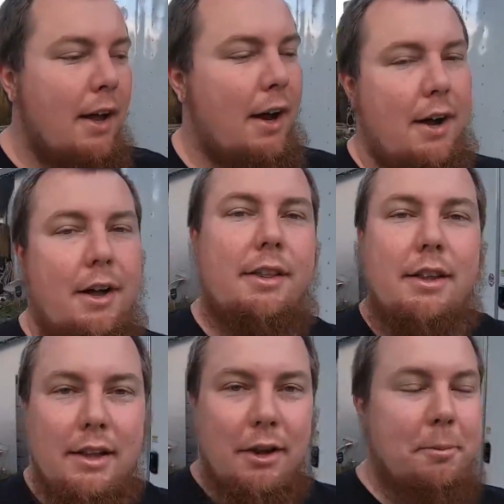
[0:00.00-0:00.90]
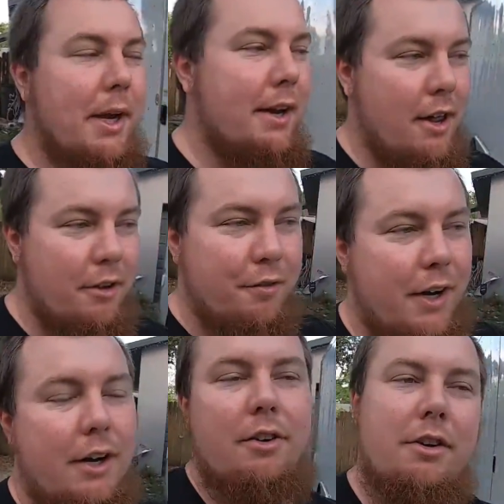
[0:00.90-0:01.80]
There'll be another
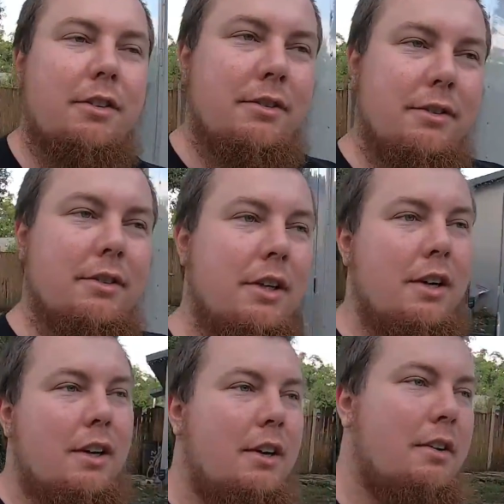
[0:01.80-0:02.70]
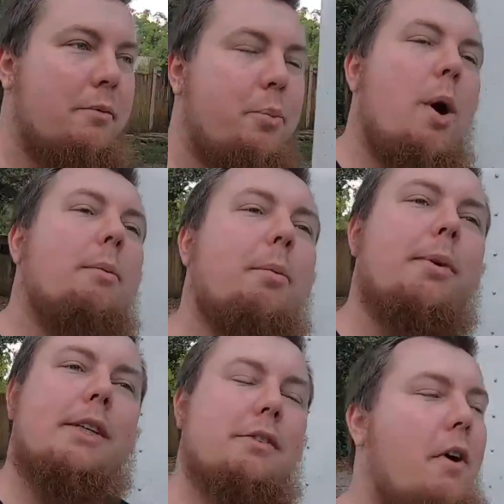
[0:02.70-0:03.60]
video
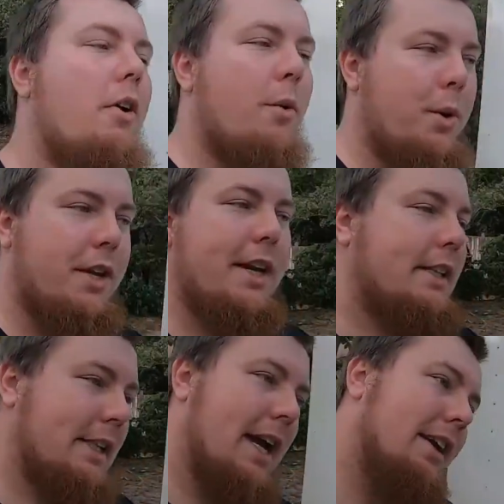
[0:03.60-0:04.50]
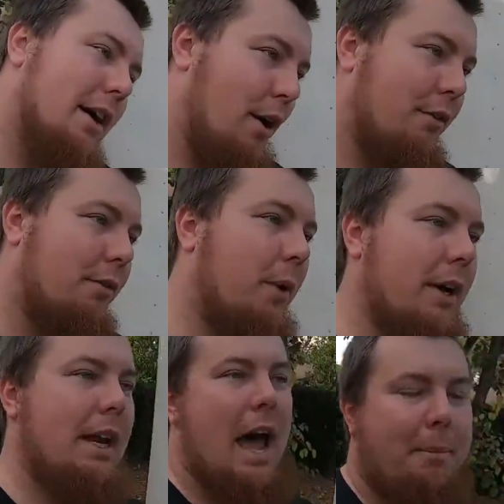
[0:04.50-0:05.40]
probably tomorrow or the next day of
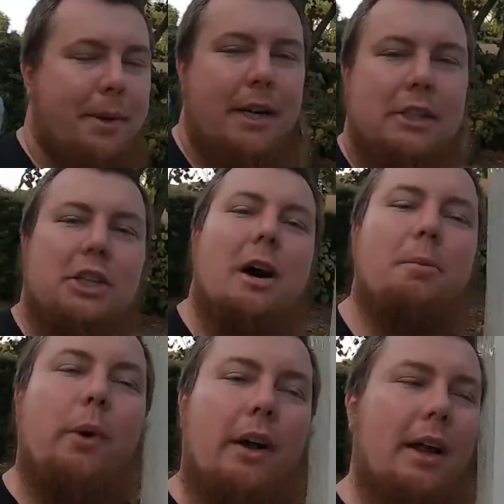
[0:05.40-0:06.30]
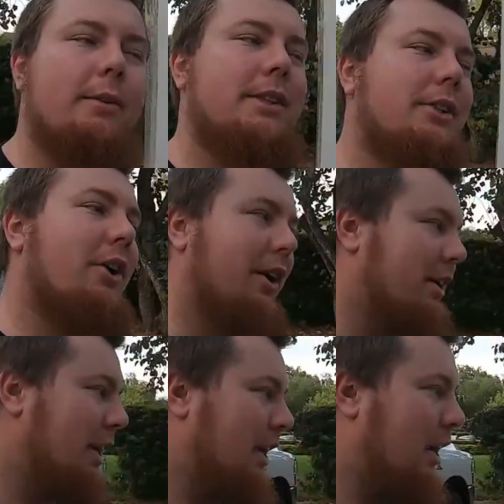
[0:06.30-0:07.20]
what happened at the shop while I was
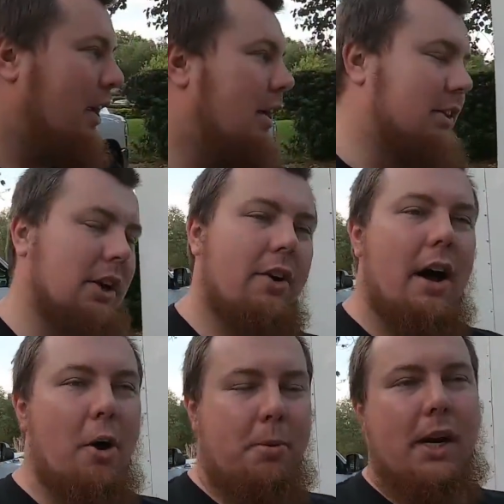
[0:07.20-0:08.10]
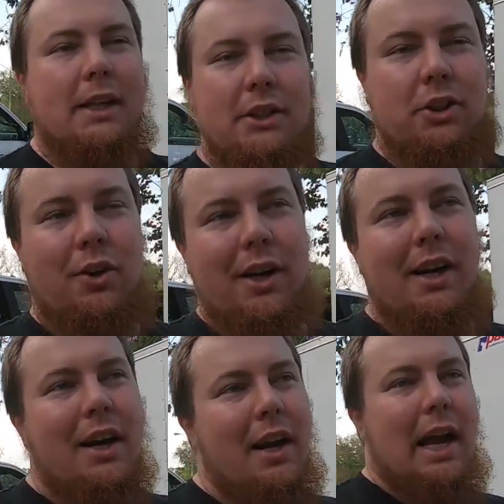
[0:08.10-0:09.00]
gone. So I hope you guys enjoyed.
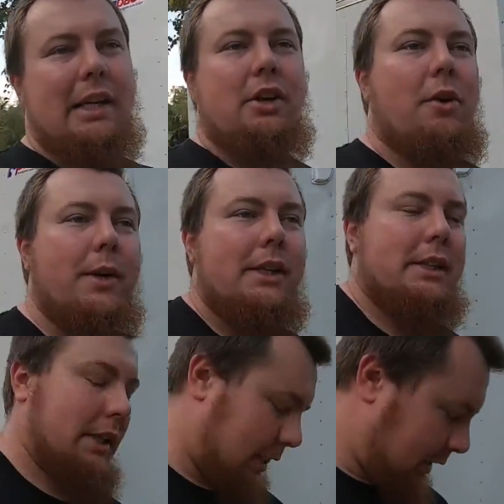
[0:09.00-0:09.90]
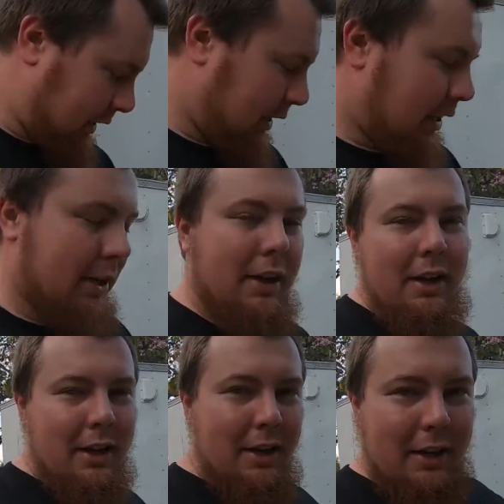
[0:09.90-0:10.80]
As always,
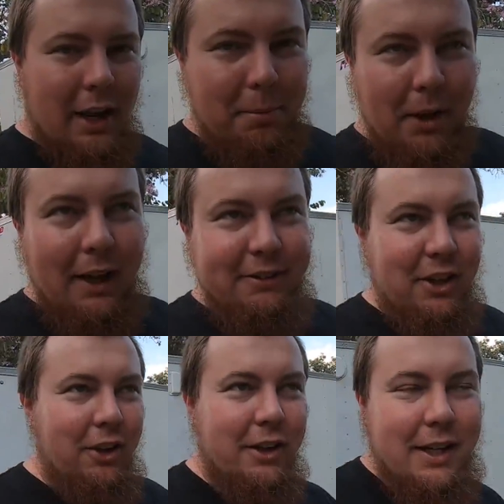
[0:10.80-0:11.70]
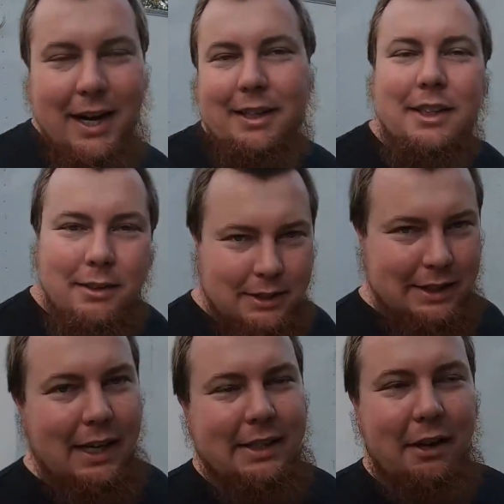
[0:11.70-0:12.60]
keep your lifestyle on deck,
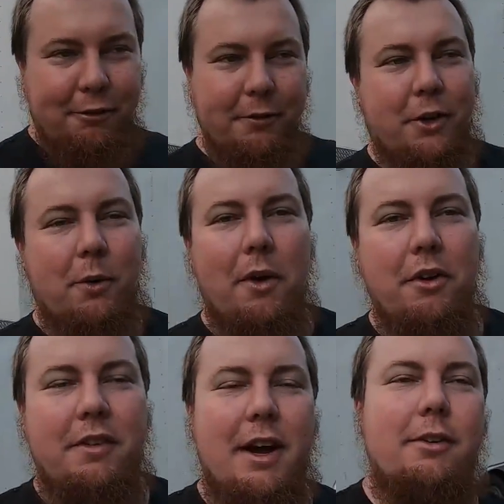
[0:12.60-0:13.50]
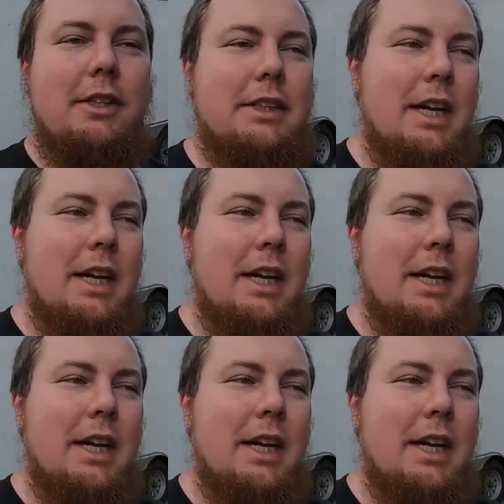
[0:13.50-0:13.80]
stay safe from the coronavirus.